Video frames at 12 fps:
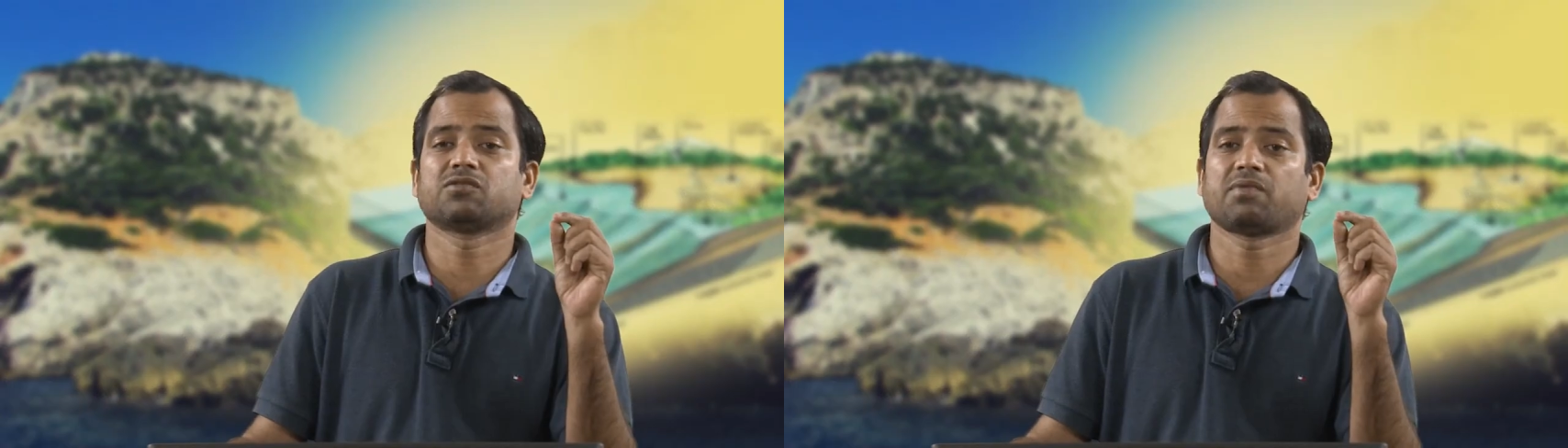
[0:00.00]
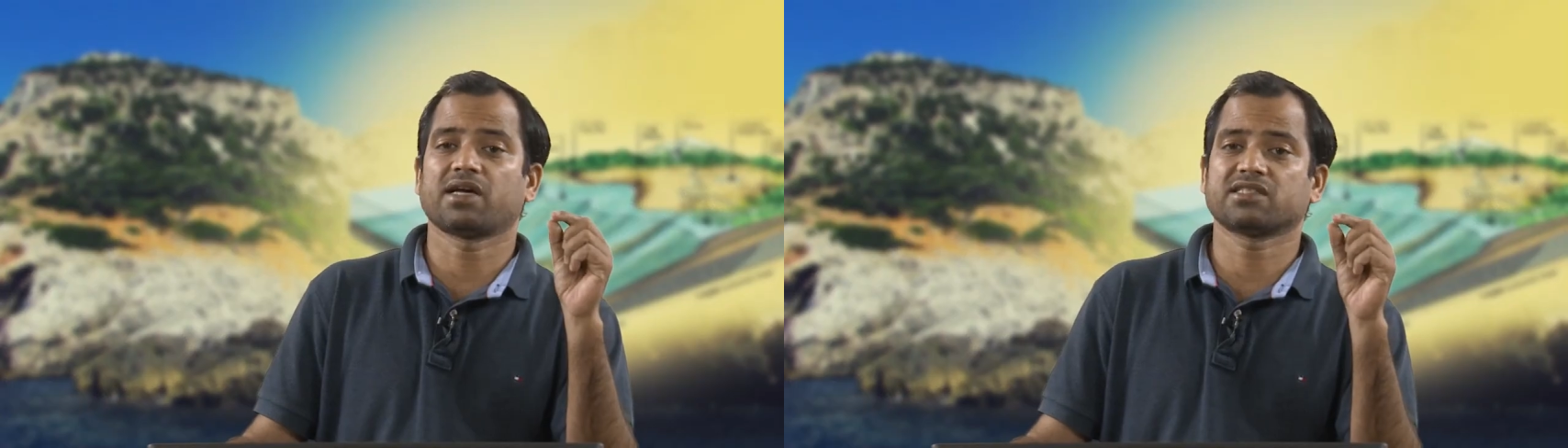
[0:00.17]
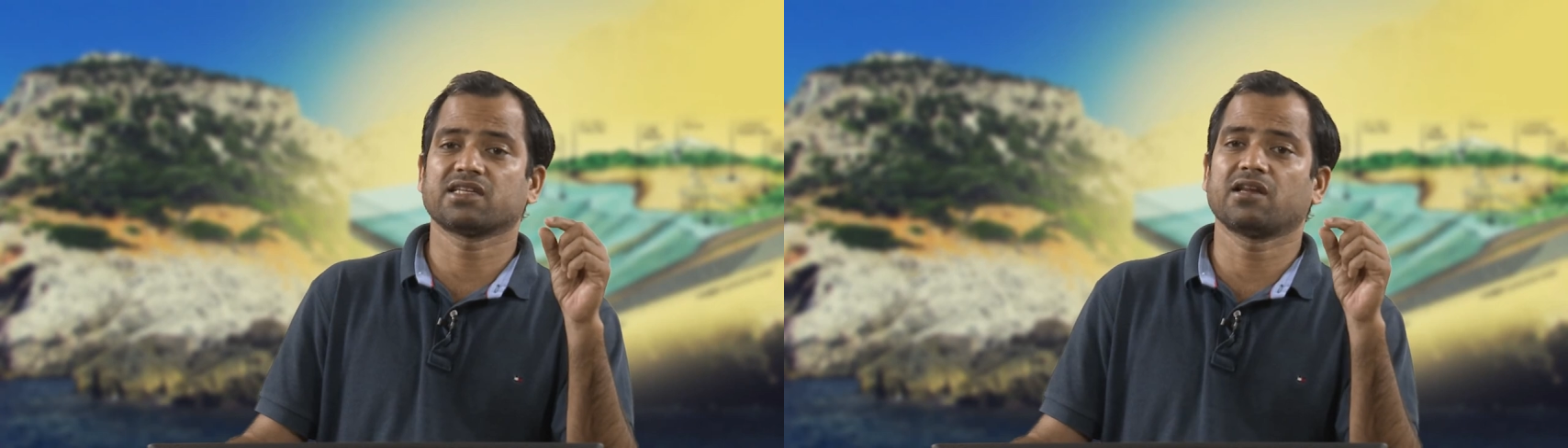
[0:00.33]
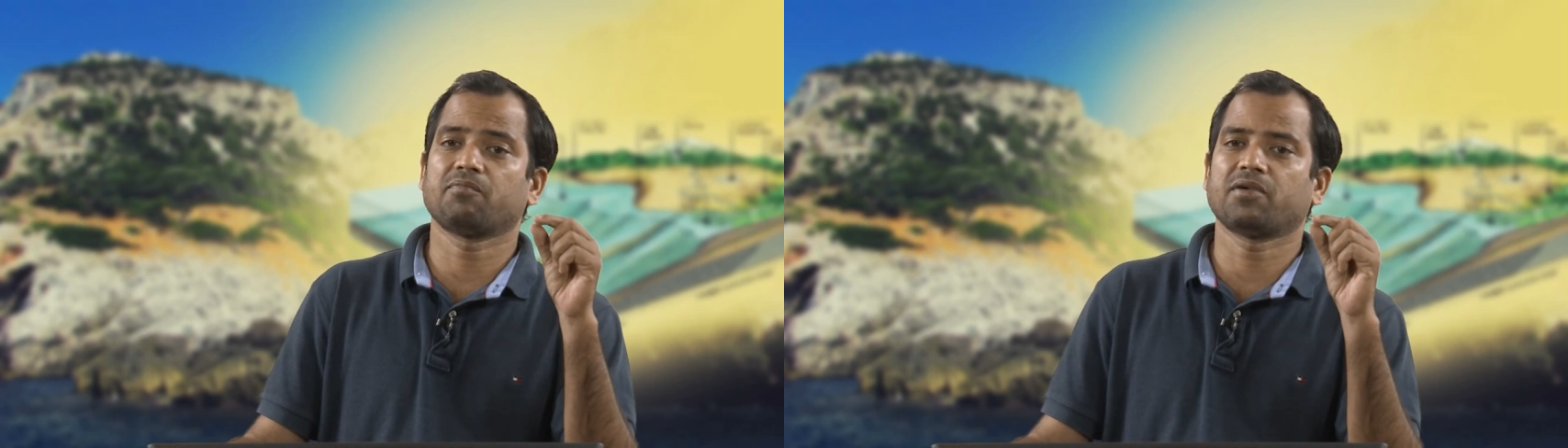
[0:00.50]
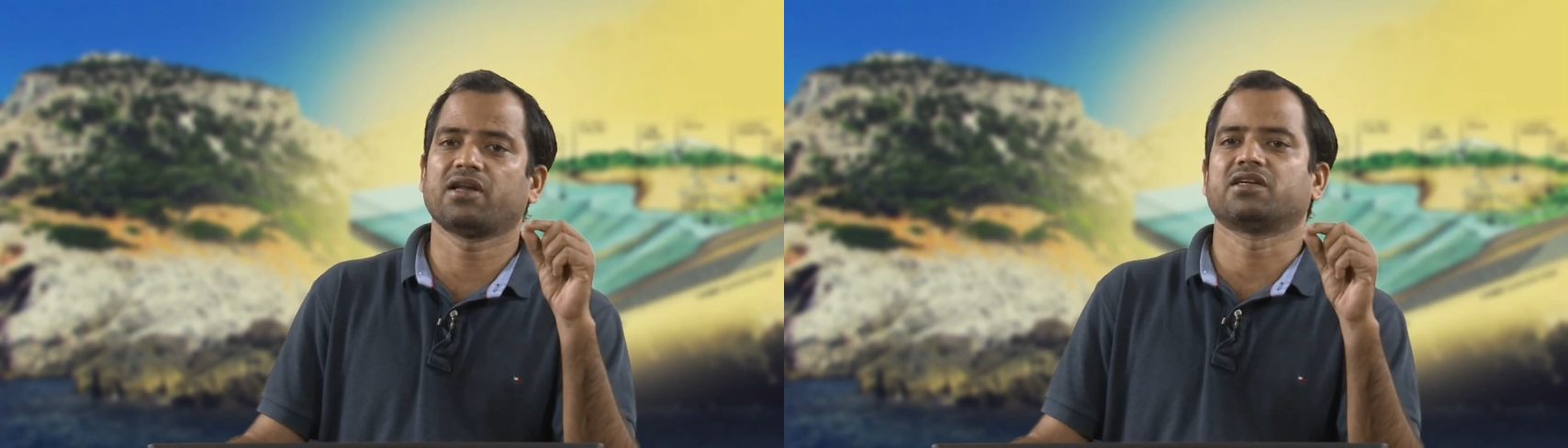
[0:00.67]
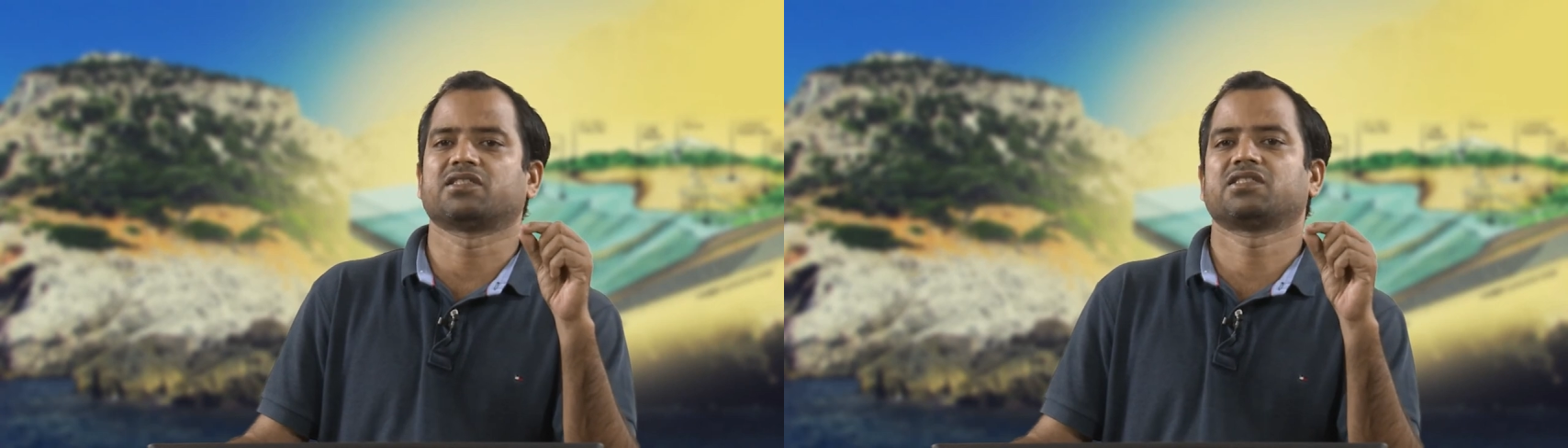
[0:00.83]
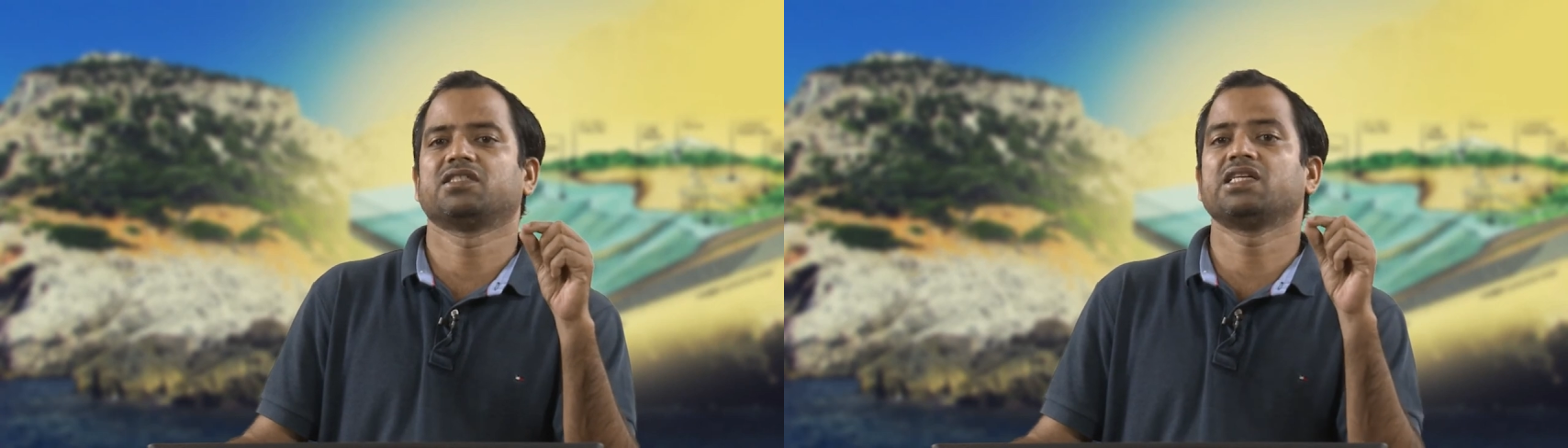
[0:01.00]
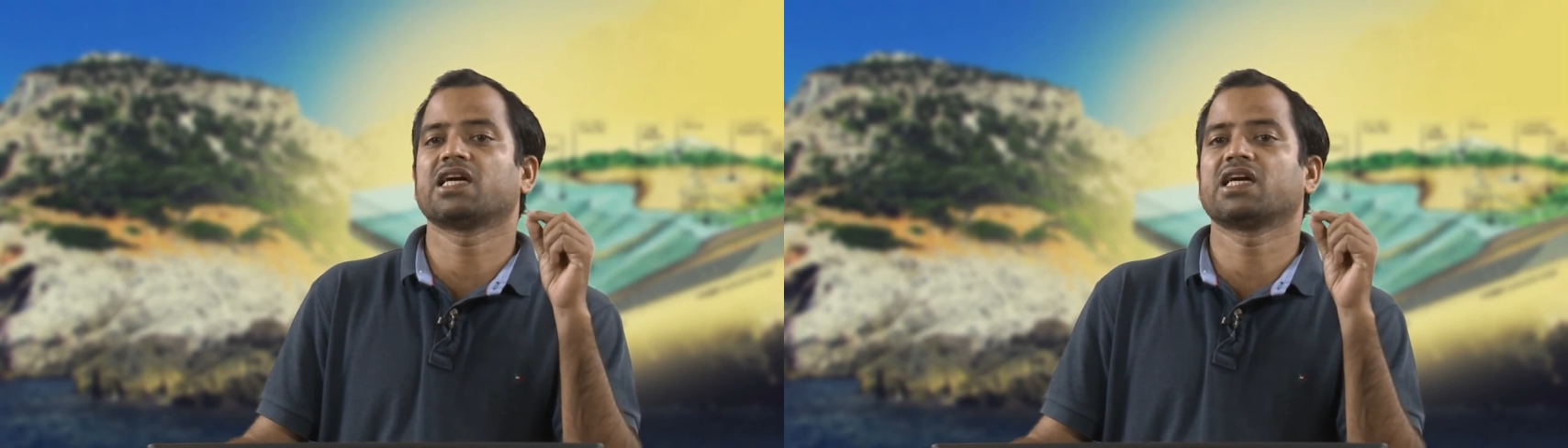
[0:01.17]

fecal pellets, the